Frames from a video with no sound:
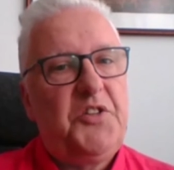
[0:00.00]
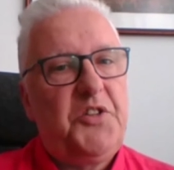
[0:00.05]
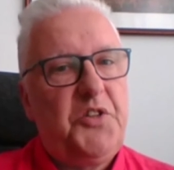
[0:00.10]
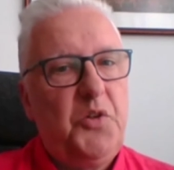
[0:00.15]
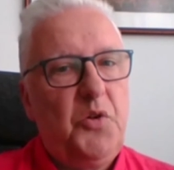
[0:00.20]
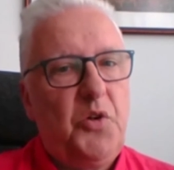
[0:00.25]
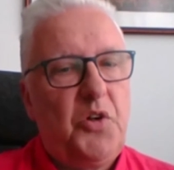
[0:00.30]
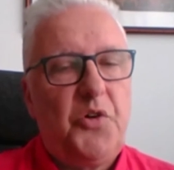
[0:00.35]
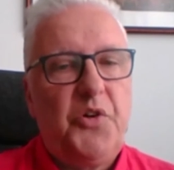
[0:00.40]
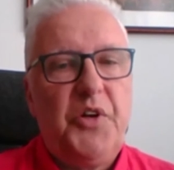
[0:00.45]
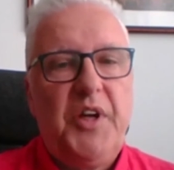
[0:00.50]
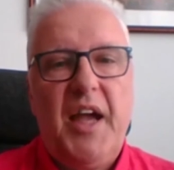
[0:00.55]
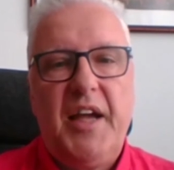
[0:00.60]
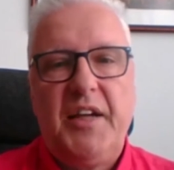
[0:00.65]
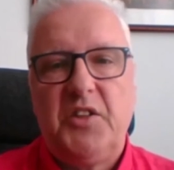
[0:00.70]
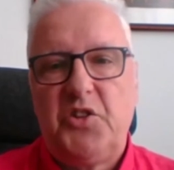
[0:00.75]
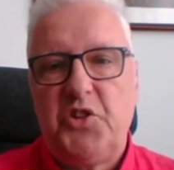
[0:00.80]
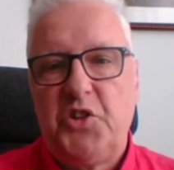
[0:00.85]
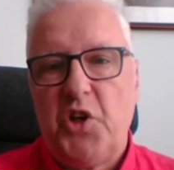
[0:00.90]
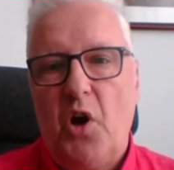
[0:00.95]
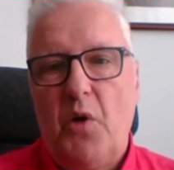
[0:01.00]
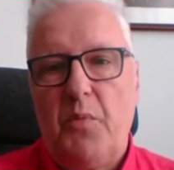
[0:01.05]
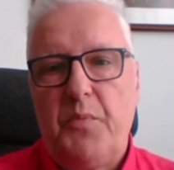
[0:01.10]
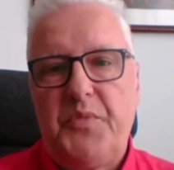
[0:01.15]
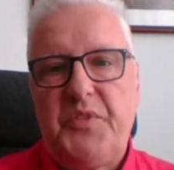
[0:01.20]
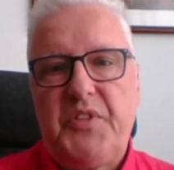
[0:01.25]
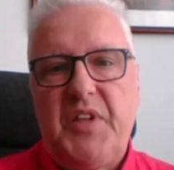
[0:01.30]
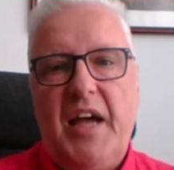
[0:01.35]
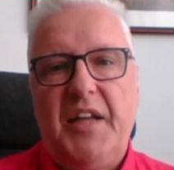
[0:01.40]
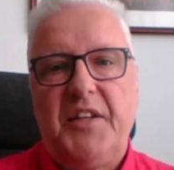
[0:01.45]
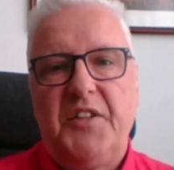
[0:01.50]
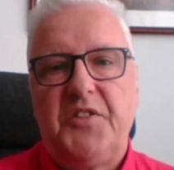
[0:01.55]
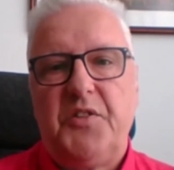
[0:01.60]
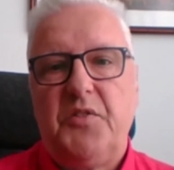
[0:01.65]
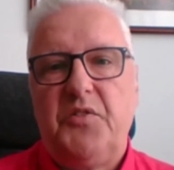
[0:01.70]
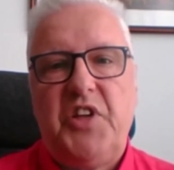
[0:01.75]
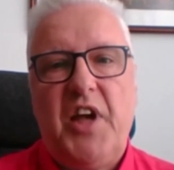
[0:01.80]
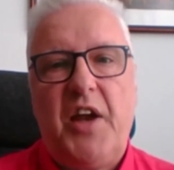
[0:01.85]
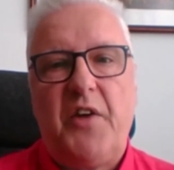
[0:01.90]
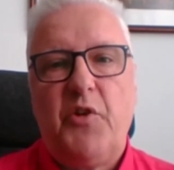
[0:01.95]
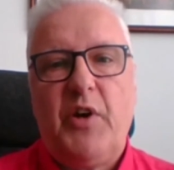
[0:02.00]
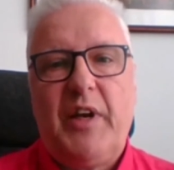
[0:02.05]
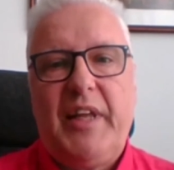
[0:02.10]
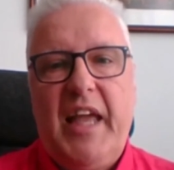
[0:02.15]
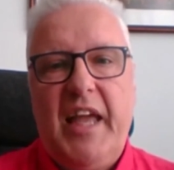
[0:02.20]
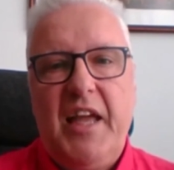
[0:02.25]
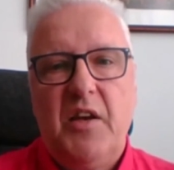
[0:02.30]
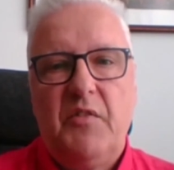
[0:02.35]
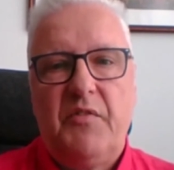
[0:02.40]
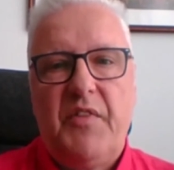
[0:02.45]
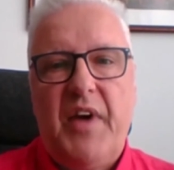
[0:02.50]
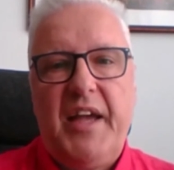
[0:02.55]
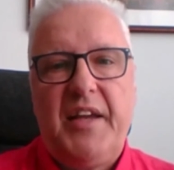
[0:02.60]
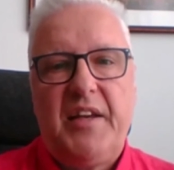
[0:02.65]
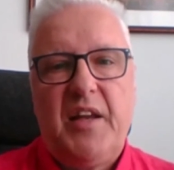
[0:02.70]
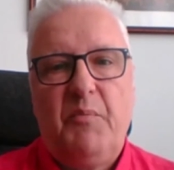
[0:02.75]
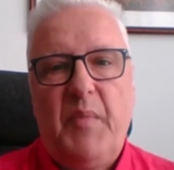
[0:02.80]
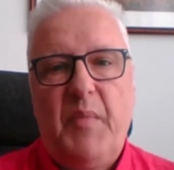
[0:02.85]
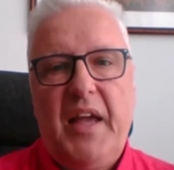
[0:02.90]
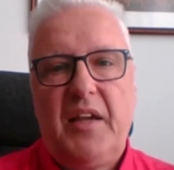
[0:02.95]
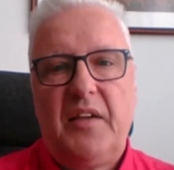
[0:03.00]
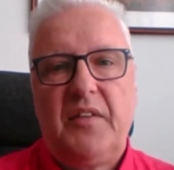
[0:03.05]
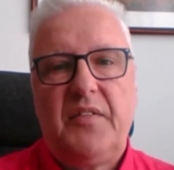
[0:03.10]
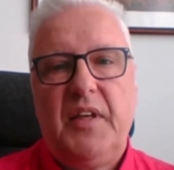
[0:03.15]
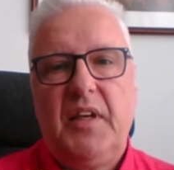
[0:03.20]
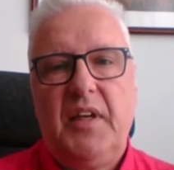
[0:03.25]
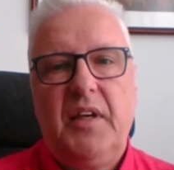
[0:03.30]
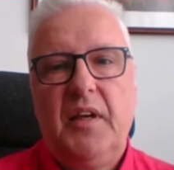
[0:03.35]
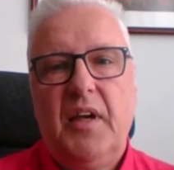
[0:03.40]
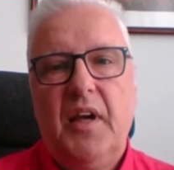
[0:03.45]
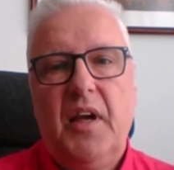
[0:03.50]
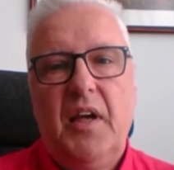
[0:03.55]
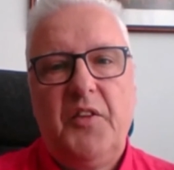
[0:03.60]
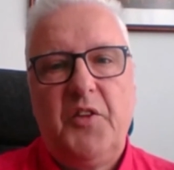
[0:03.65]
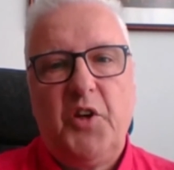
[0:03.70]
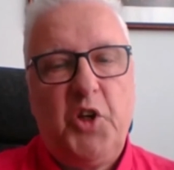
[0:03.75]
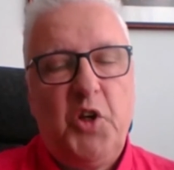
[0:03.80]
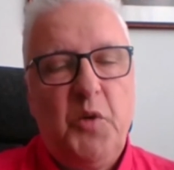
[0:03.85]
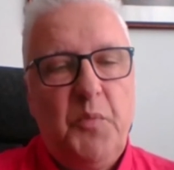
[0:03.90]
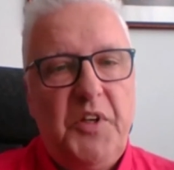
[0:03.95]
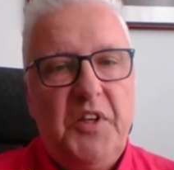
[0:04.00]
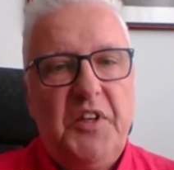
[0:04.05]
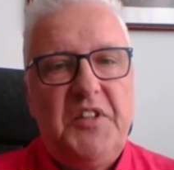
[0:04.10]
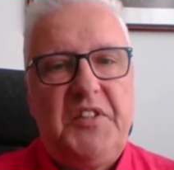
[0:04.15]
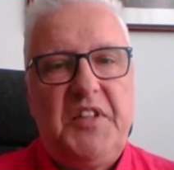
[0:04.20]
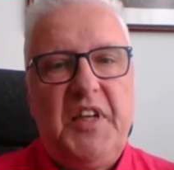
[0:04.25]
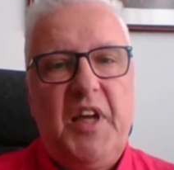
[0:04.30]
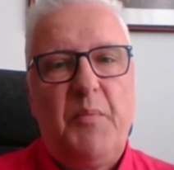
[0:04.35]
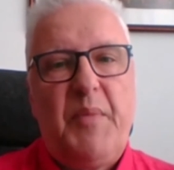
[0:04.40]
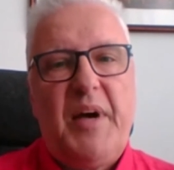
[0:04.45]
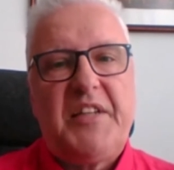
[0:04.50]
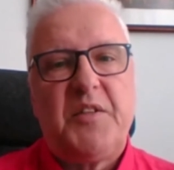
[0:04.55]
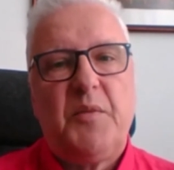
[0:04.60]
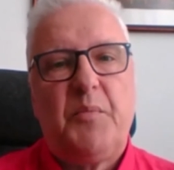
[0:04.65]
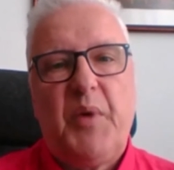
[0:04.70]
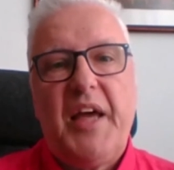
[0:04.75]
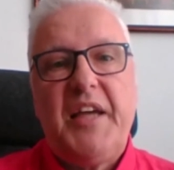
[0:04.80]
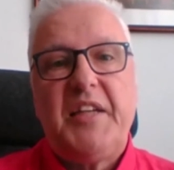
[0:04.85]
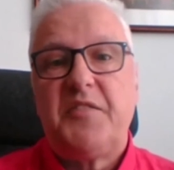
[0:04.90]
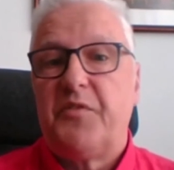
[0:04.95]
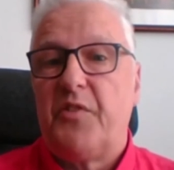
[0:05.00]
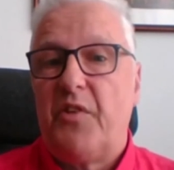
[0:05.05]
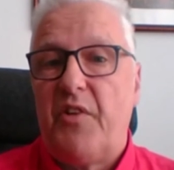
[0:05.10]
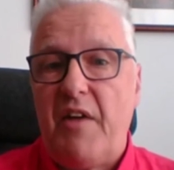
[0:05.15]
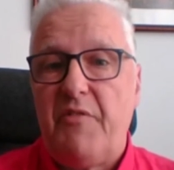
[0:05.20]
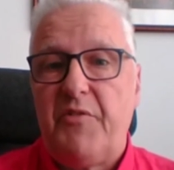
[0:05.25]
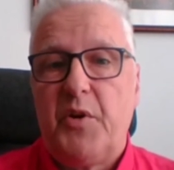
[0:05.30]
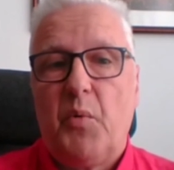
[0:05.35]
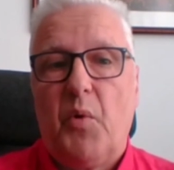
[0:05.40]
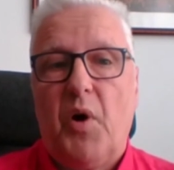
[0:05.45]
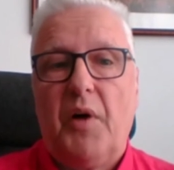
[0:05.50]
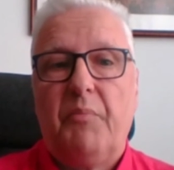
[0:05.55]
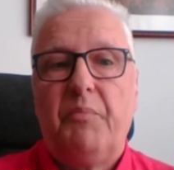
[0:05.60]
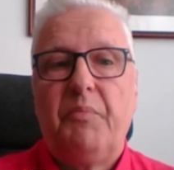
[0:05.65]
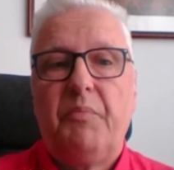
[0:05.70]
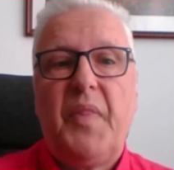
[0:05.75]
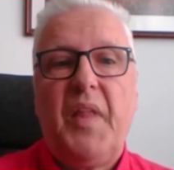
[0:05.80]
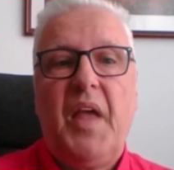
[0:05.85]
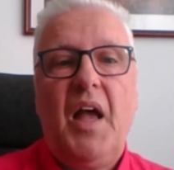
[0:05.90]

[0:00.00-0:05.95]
to create jobs, and to generally innovate and make the community a better place for everyone.